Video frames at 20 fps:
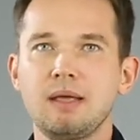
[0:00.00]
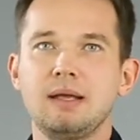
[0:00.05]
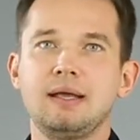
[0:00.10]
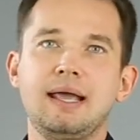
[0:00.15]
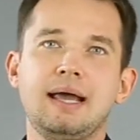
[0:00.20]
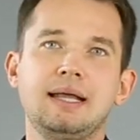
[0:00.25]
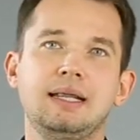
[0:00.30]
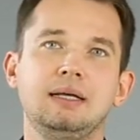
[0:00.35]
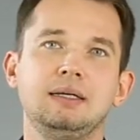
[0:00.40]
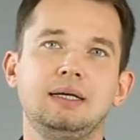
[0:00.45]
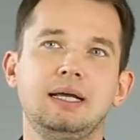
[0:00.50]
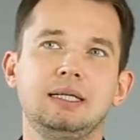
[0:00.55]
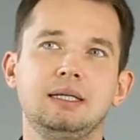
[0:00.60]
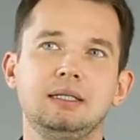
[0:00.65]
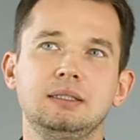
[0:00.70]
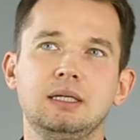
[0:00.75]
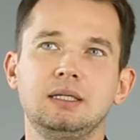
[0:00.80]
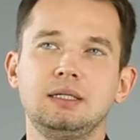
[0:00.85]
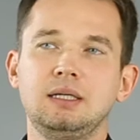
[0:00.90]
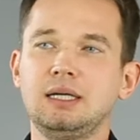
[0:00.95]

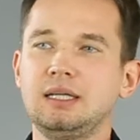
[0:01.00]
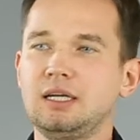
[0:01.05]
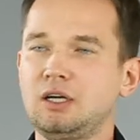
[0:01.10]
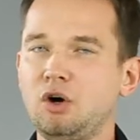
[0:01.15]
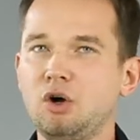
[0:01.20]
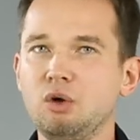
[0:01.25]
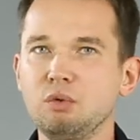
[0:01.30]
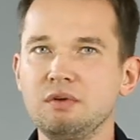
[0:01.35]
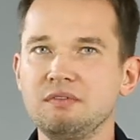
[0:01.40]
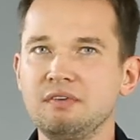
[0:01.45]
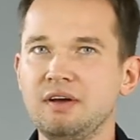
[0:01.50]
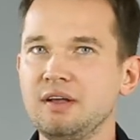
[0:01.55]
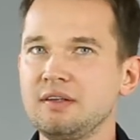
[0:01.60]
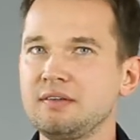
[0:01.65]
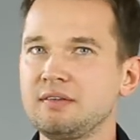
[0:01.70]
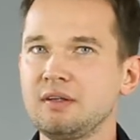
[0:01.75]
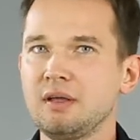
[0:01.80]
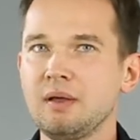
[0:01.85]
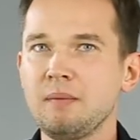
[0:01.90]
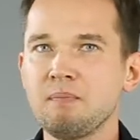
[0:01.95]
get a call with
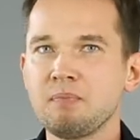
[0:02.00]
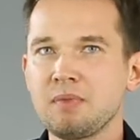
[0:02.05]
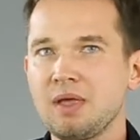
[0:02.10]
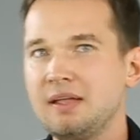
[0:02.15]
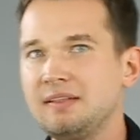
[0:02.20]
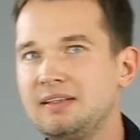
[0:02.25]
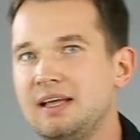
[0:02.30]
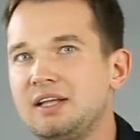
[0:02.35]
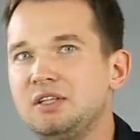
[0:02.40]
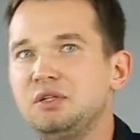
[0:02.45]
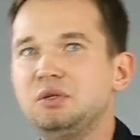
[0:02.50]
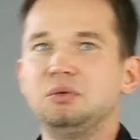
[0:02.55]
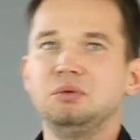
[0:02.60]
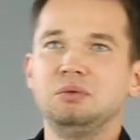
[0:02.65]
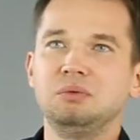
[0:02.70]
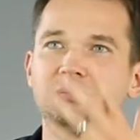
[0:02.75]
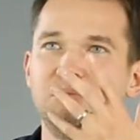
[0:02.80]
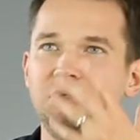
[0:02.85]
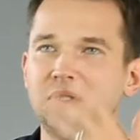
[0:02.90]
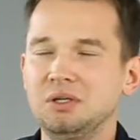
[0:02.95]
us, and then
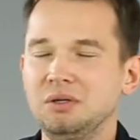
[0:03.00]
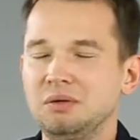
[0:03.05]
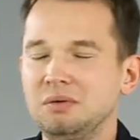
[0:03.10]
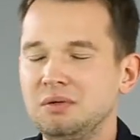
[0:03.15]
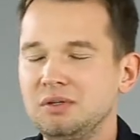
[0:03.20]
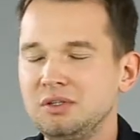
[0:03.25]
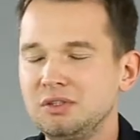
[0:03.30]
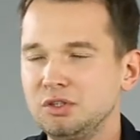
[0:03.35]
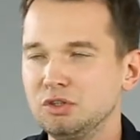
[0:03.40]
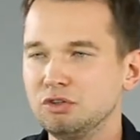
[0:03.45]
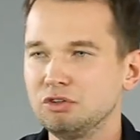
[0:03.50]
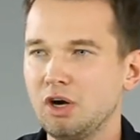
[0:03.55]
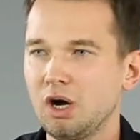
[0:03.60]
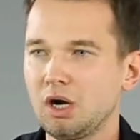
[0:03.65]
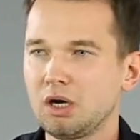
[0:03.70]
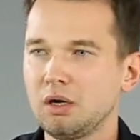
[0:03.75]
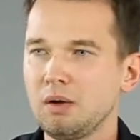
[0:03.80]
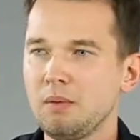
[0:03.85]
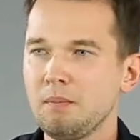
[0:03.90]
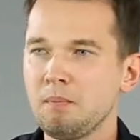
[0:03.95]
you
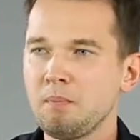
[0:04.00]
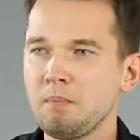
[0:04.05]
rock.